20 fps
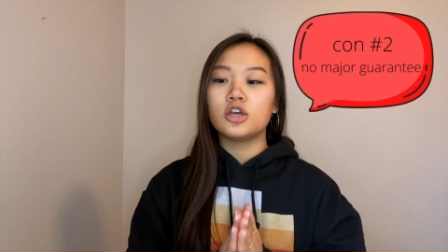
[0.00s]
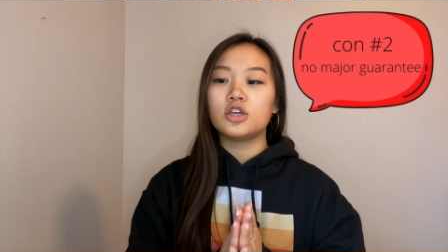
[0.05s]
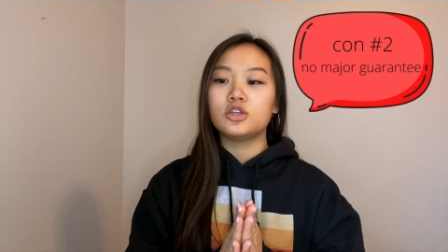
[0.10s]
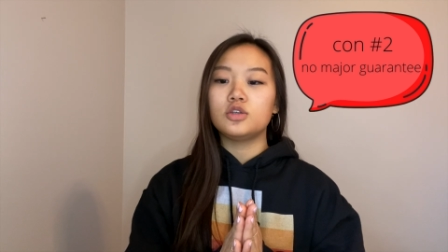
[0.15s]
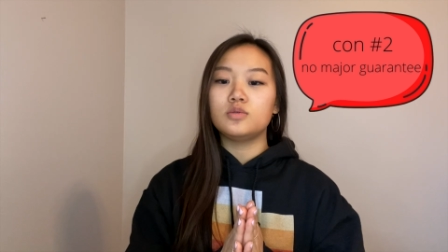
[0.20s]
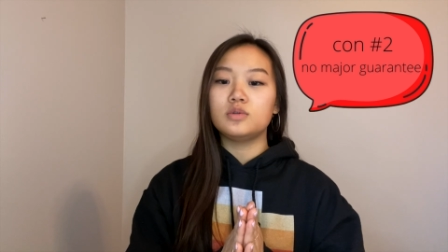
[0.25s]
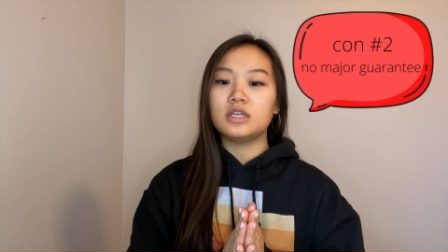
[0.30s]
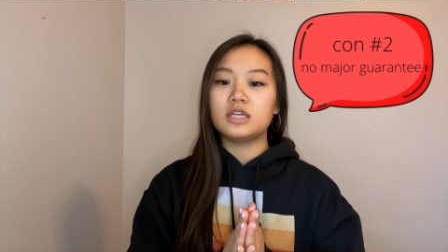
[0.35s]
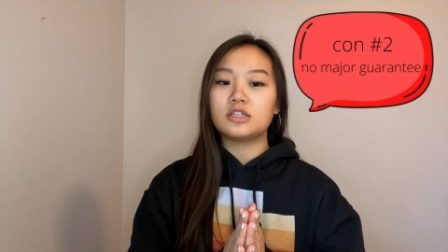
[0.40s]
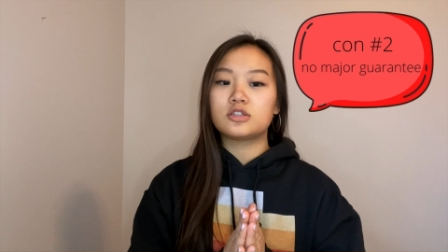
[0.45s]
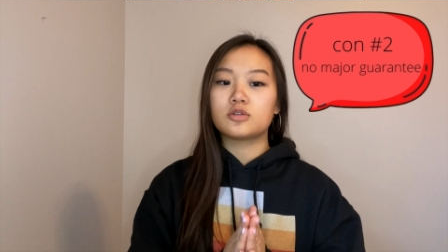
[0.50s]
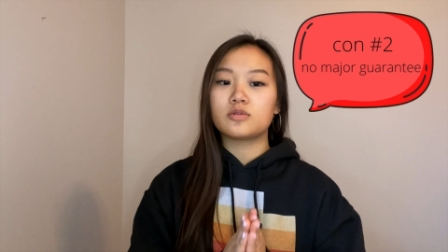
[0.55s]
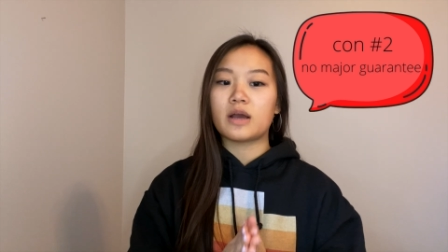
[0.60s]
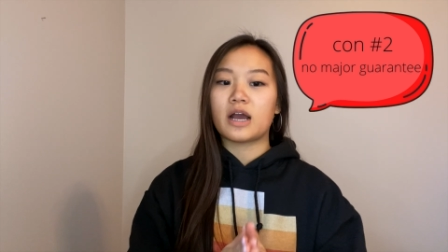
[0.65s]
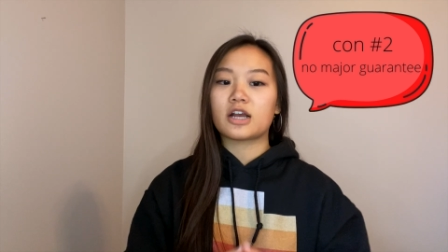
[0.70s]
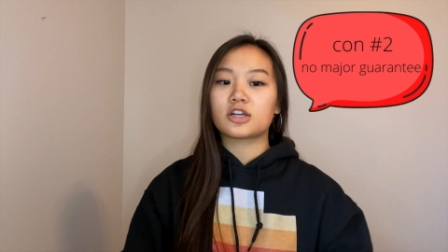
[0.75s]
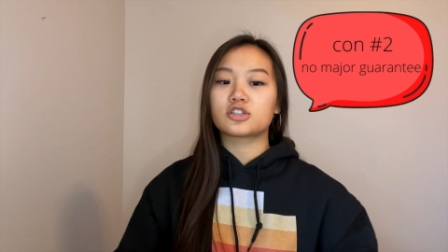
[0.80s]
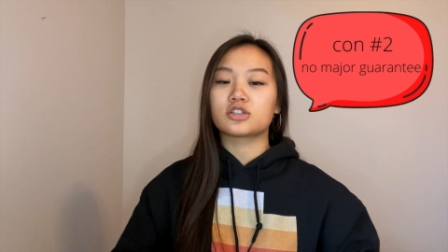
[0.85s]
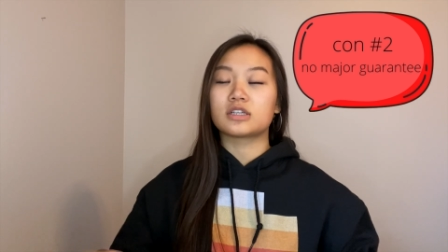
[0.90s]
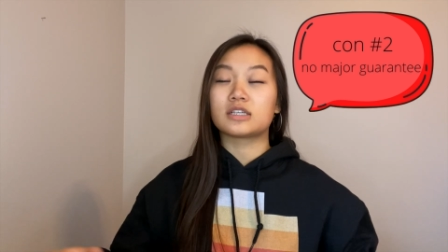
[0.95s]
you need to
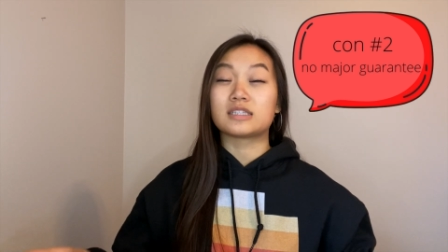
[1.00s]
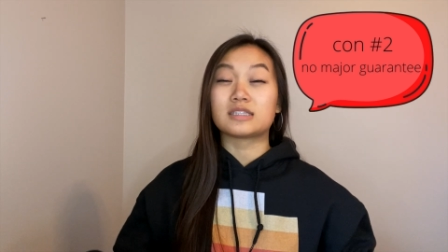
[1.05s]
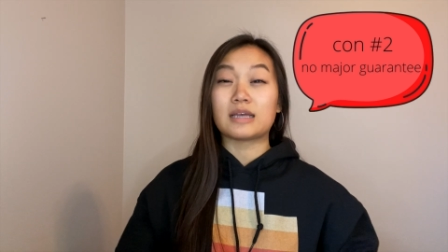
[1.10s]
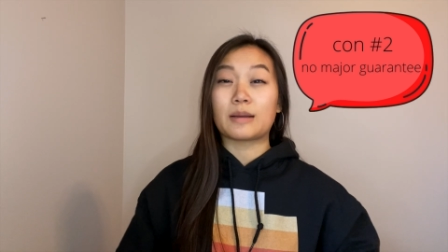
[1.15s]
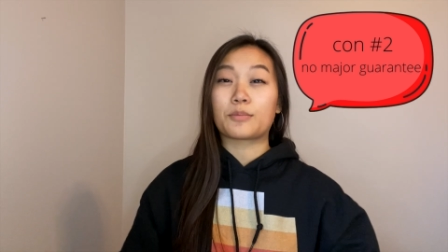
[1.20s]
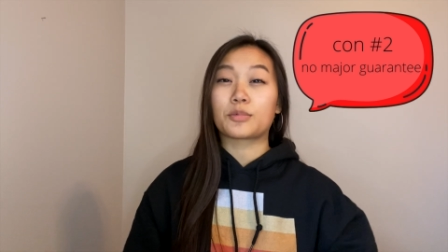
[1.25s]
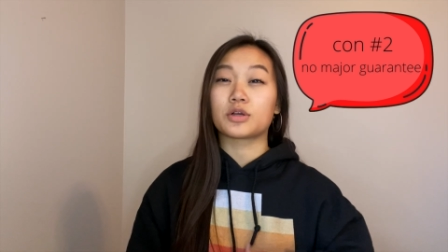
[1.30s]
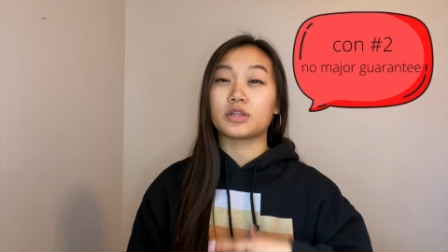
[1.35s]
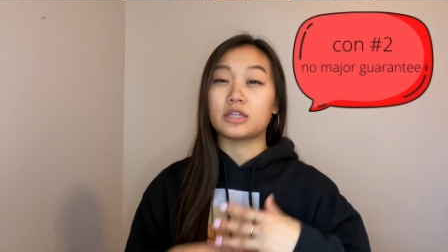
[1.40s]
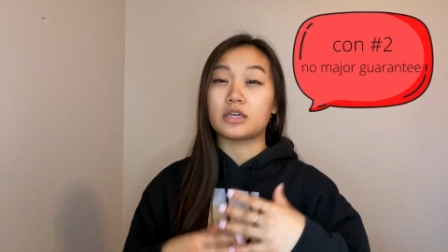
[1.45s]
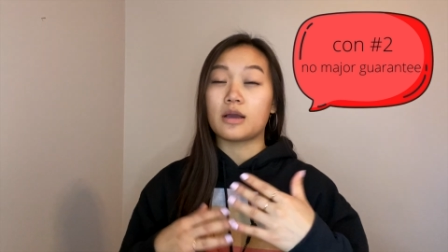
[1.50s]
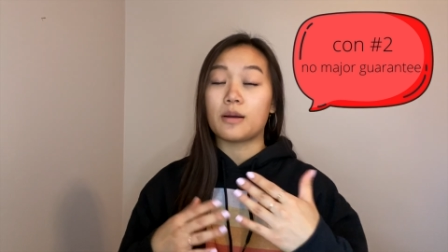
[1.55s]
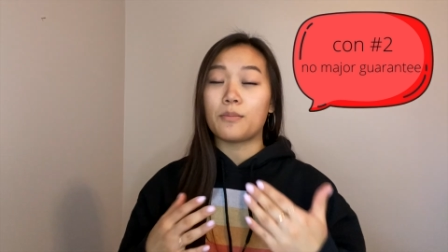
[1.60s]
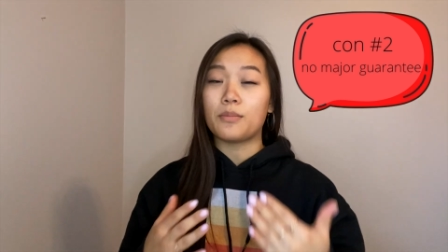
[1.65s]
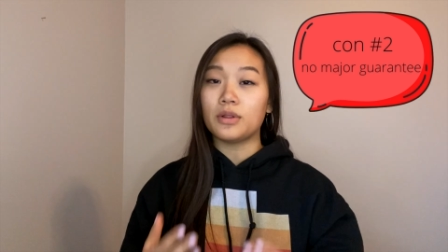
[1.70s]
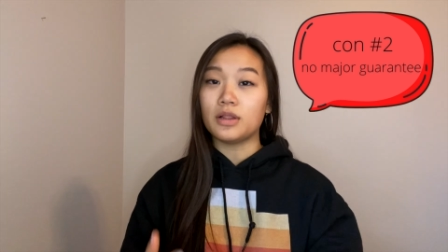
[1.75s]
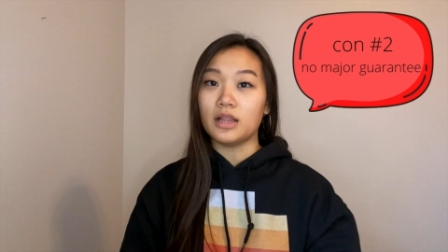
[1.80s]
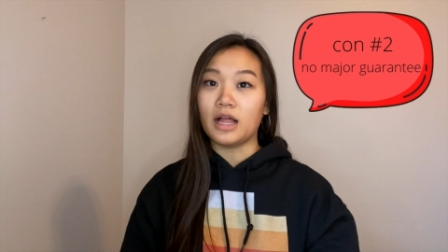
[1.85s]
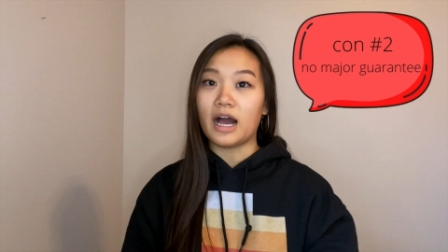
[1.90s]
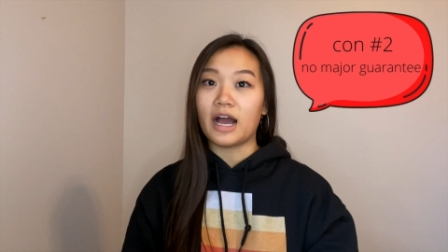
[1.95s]
actually separately
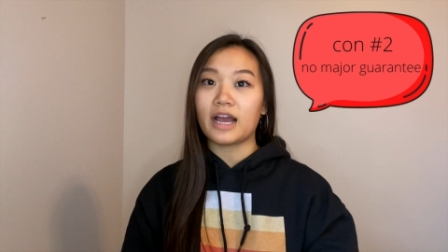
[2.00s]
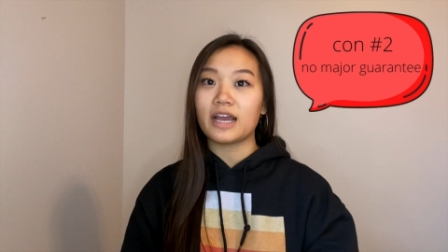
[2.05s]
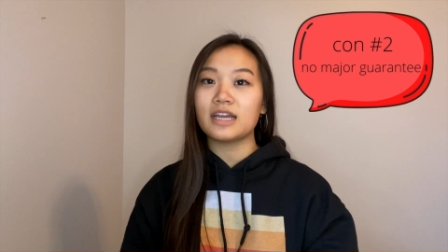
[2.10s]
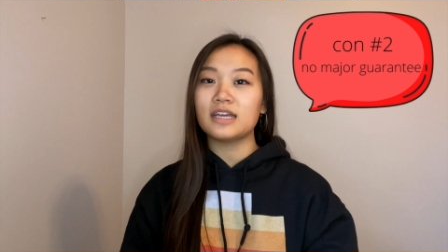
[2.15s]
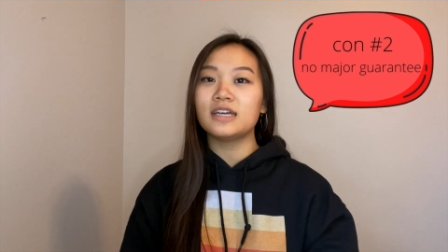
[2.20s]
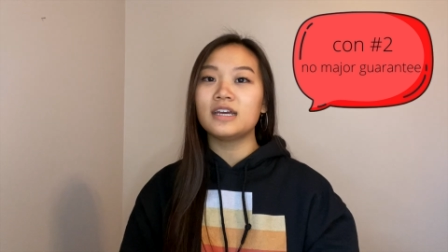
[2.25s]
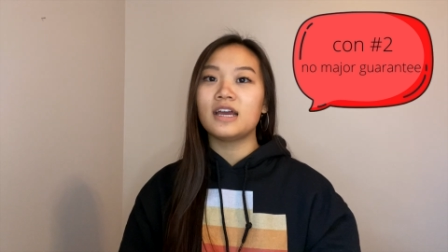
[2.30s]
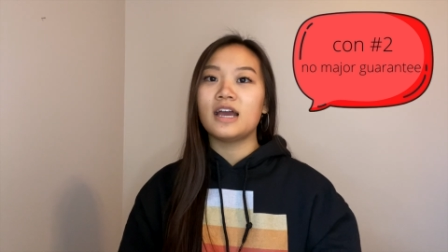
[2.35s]
apply